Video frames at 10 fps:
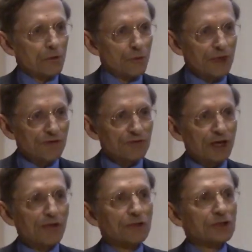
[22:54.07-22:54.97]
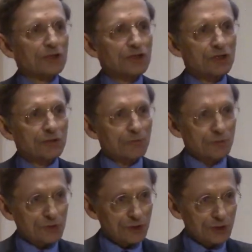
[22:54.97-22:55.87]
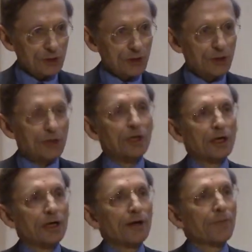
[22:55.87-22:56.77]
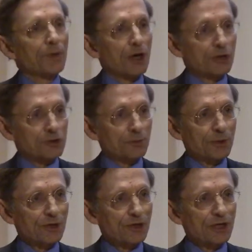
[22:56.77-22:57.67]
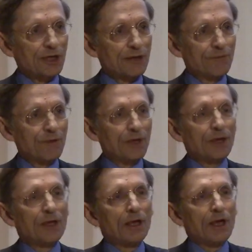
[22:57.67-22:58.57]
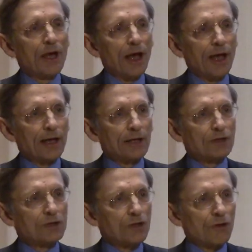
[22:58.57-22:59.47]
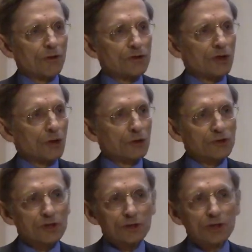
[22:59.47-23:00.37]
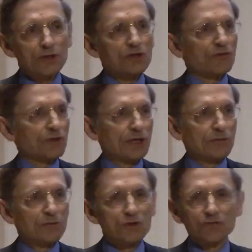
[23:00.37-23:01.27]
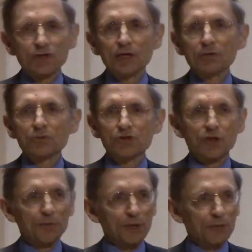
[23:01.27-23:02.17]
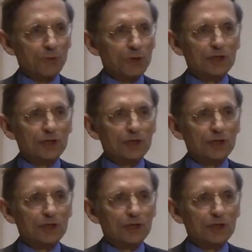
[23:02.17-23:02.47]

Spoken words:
We have done systems entrepreneuring, and there's a whole series of teams that are being put